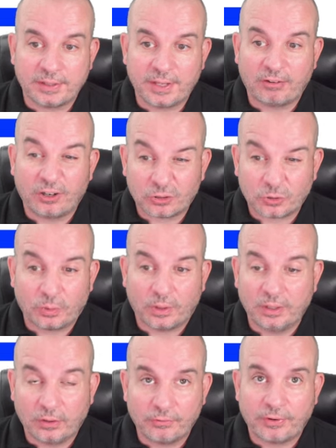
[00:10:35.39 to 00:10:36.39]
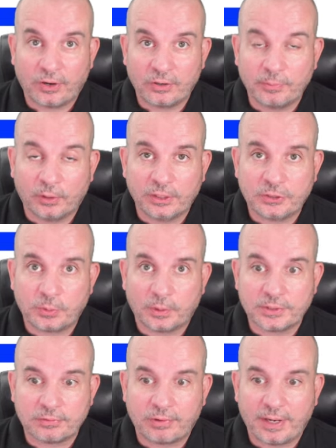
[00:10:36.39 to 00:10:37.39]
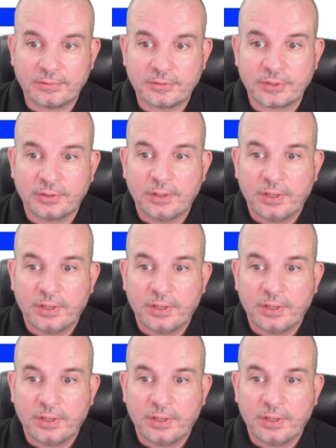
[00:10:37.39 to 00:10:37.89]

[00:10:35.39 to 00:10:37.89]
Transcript: And there are quite a lot of high mileage ones around